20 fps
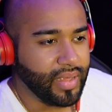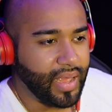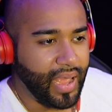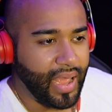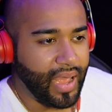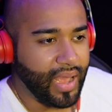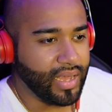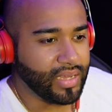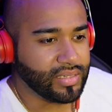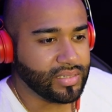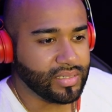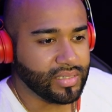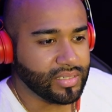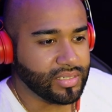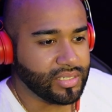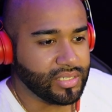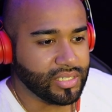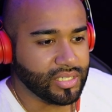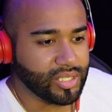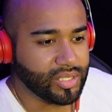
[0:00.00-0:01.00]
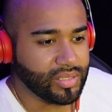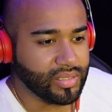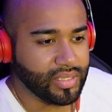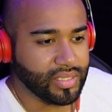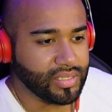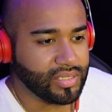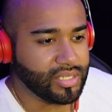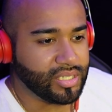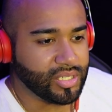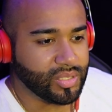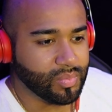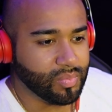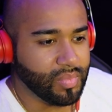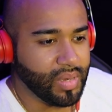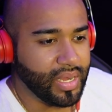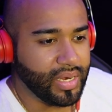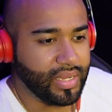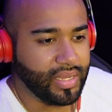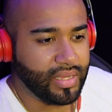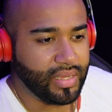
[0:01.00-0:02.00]
Ass is just
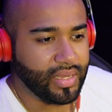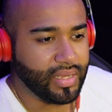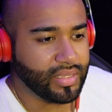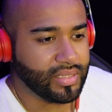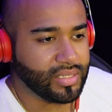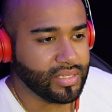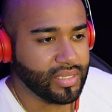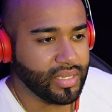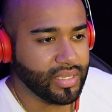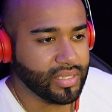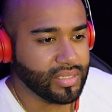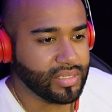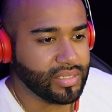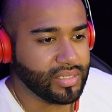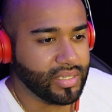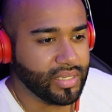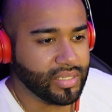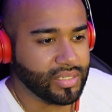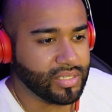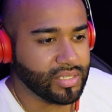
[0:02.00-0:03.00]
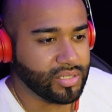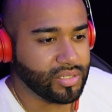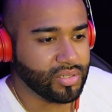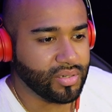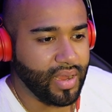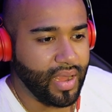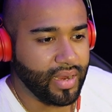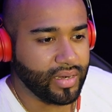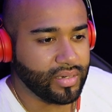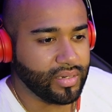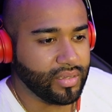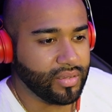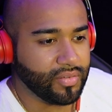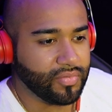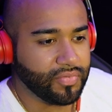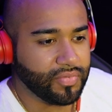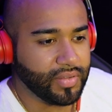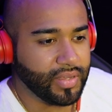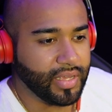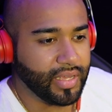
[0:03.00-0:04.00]
money. It's
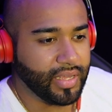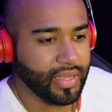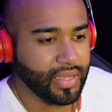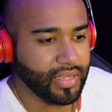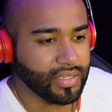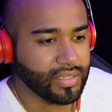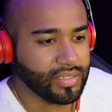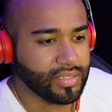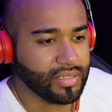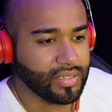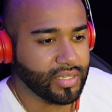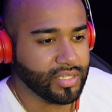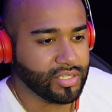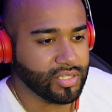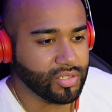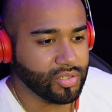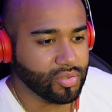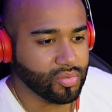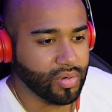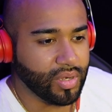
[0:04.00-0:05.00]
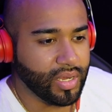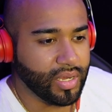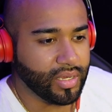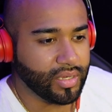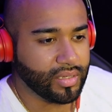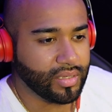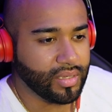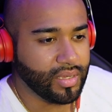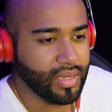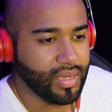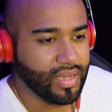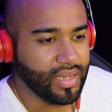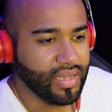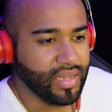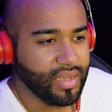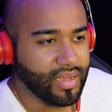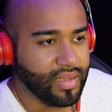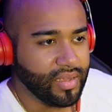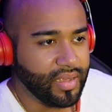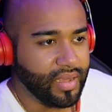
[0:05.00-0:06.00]
attractive. It's a drug,
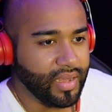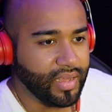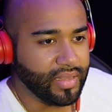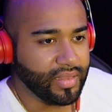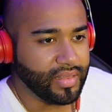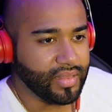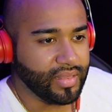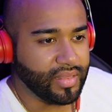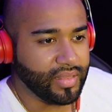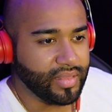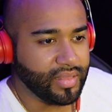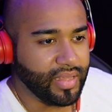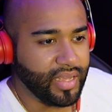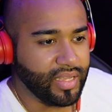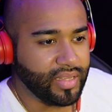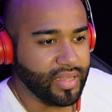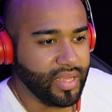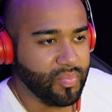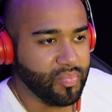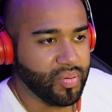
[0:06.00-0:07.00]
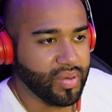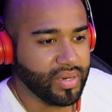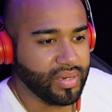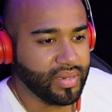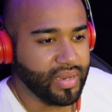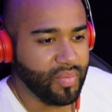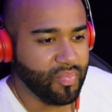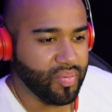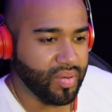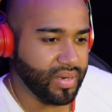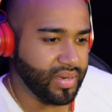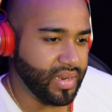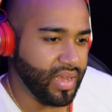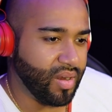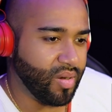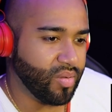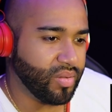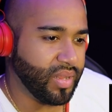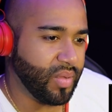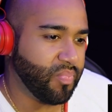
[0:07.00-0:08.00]
and they putting
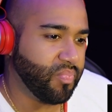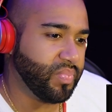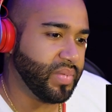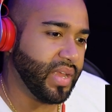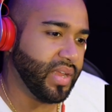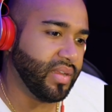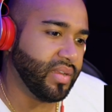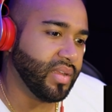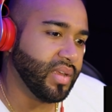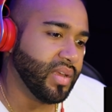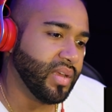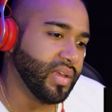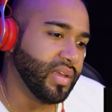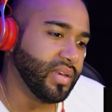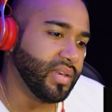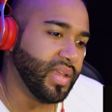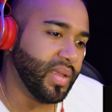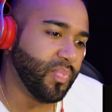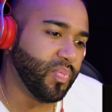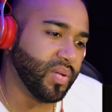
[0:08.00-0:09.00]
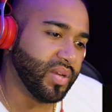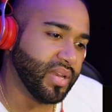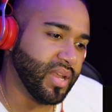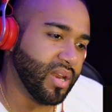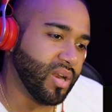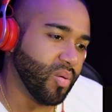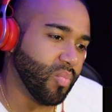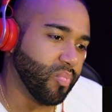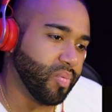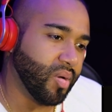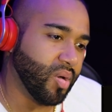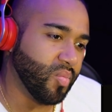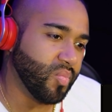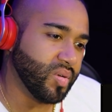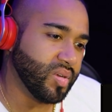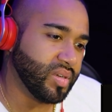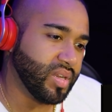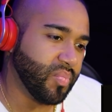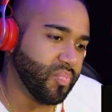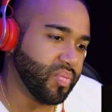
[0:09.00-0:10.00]
that on
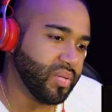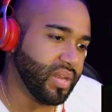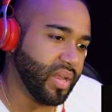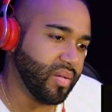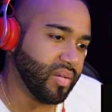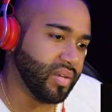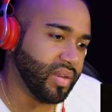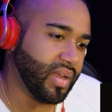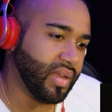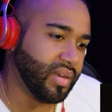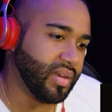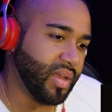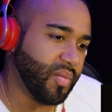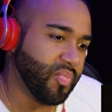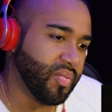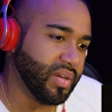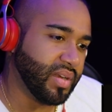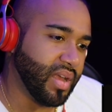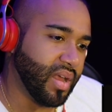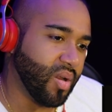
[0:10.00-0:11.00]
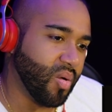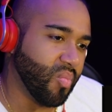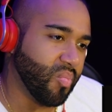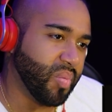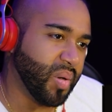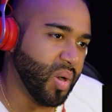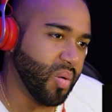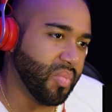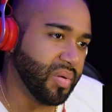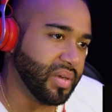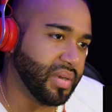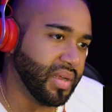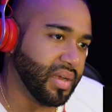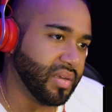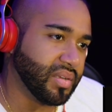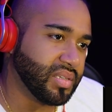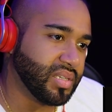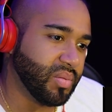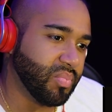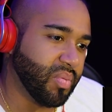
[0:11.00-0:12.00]
Bulma
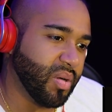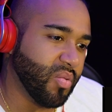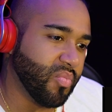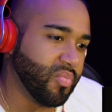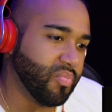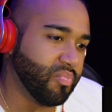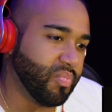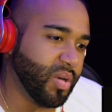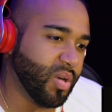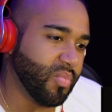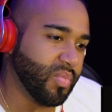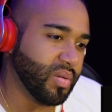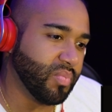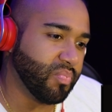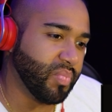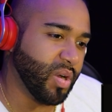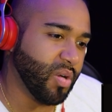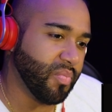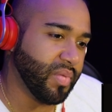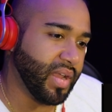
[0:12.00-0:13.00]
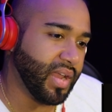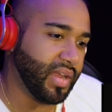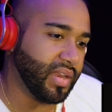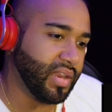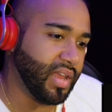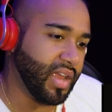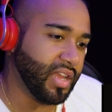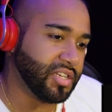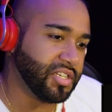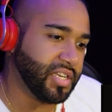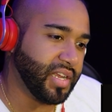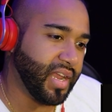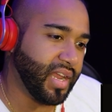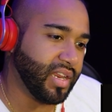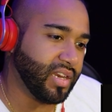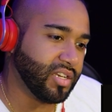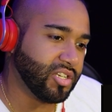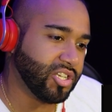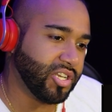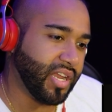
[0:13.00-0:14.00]
now. See, Bulma,
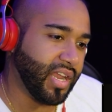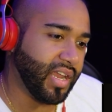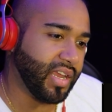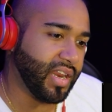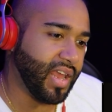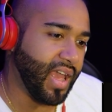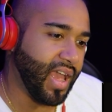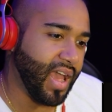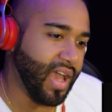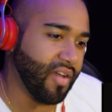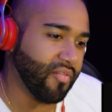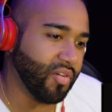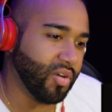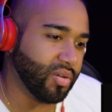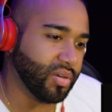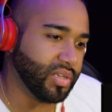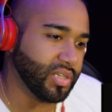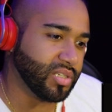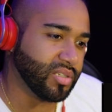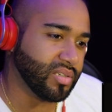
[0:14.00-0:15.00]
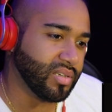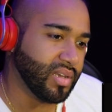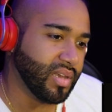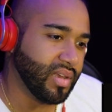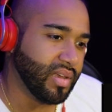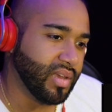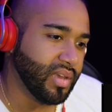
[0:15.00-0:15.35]
she ain't have all this